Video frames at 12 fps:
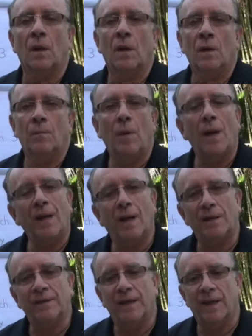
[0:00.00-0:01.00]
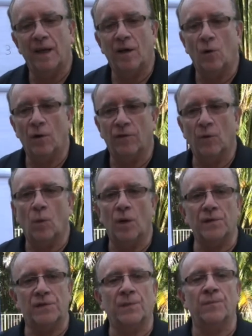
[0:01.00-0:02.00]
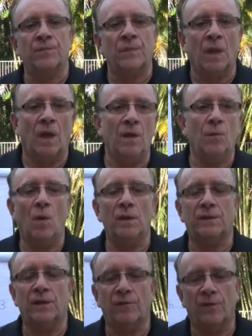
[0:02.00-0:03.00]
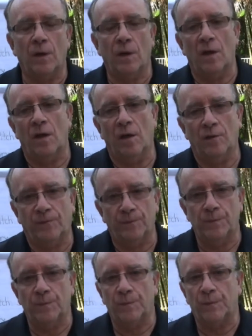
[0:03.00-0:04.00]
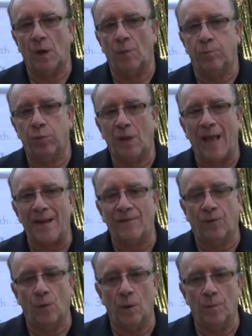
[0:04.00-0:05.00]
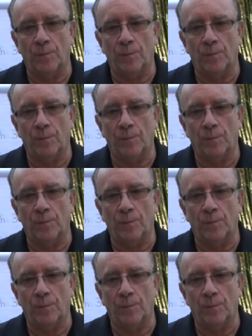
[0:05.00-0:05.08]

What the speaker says: My idea, however, was I wanted a platform